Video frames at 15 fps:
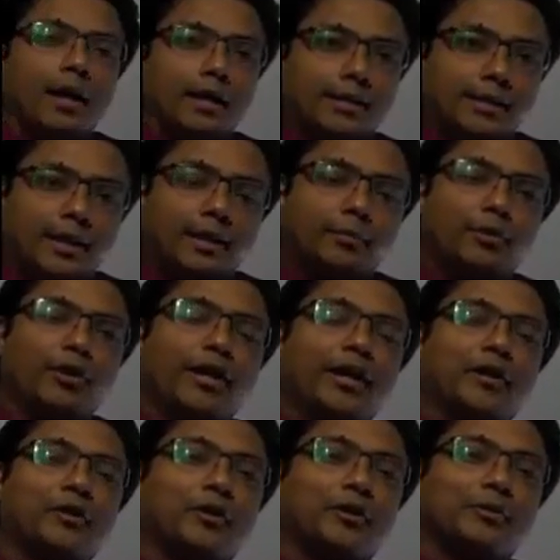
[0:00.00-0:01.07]
Assalamu
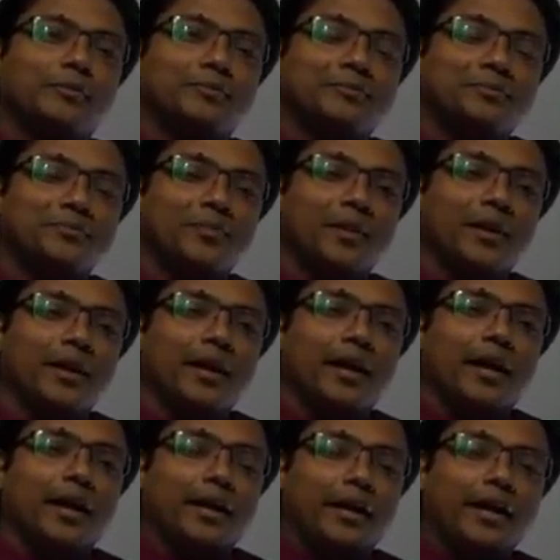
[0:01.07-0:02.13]
alaikum.
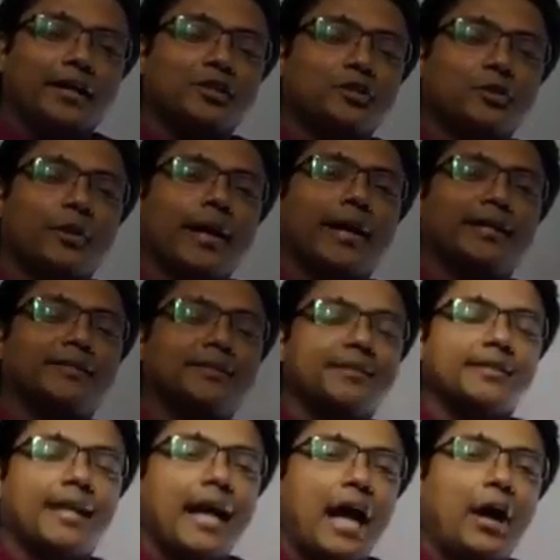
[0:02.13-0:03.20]
Dear
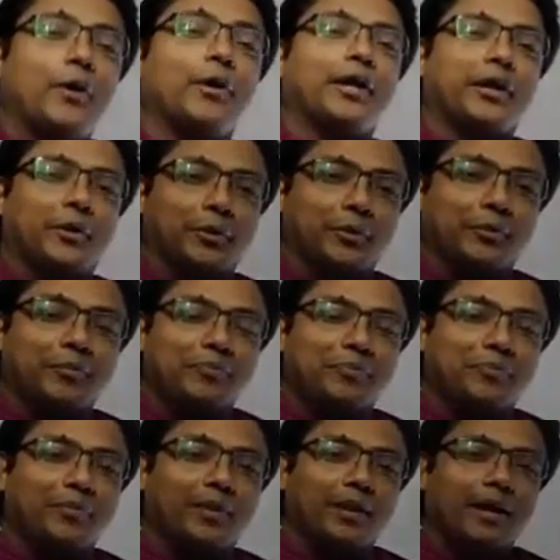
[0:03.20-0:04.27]
students, how are you?
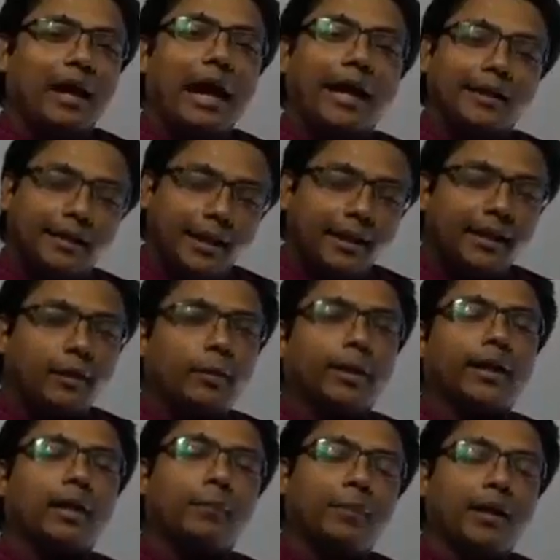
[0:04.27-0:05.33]
I think you
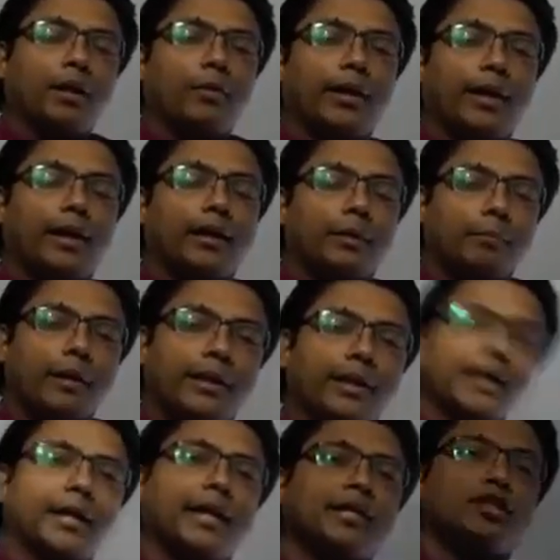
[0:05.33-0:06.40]
are keeping well by
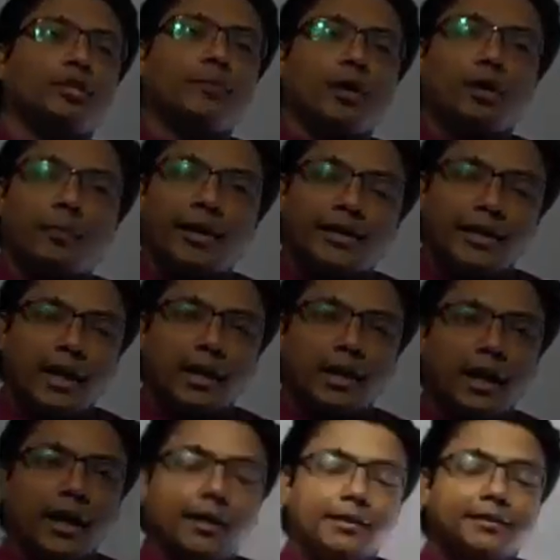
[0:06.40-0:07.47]
the grace of Almighty
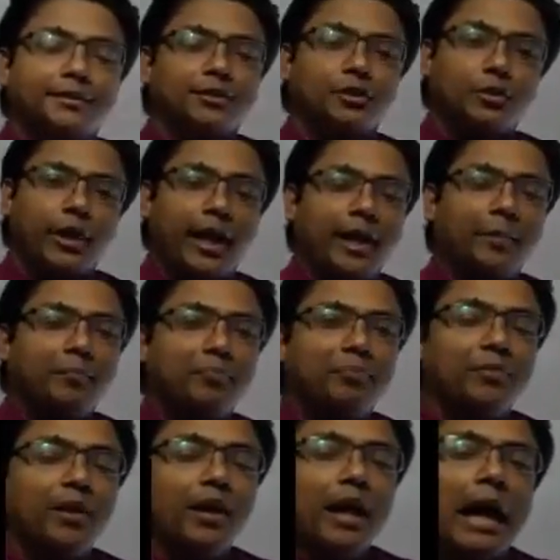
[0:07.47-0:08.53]
Allah. Today,
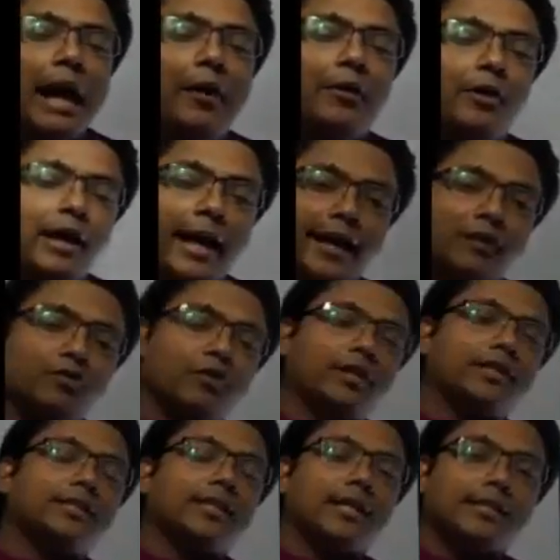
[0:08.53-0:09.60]
I would like to
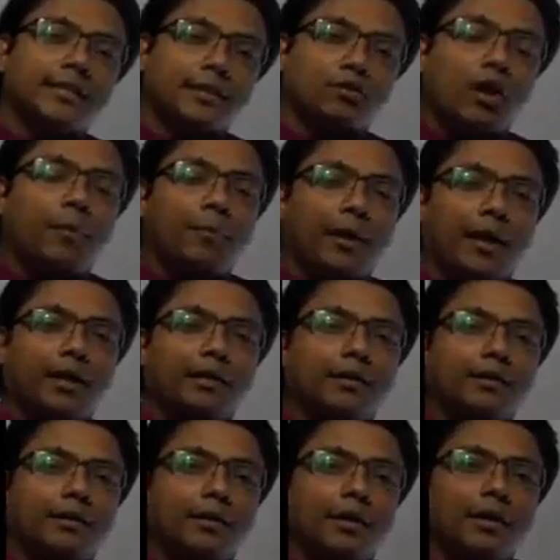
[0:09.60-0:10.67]
discuss a topic
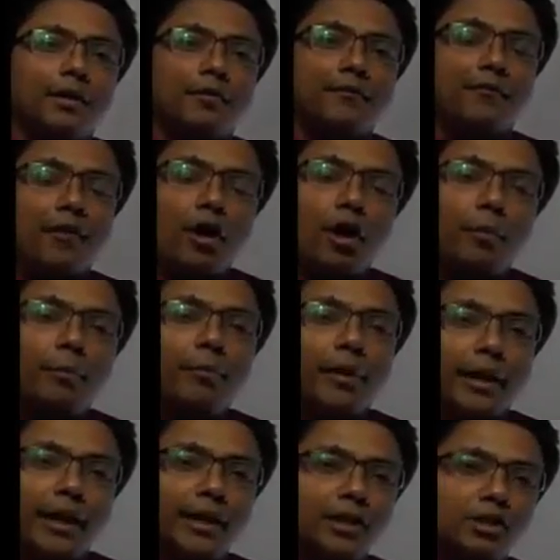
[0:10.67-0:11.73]
from
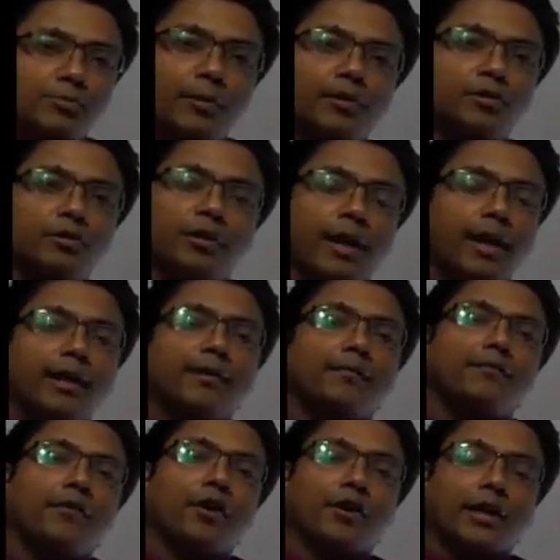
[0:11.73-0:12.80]
English for Today
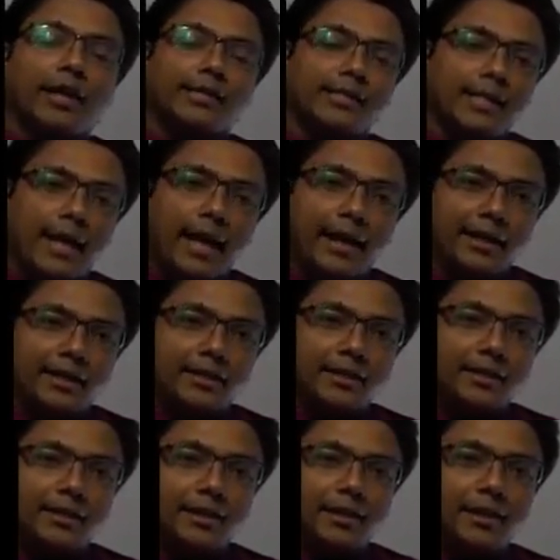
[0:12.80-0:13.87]
for class 8.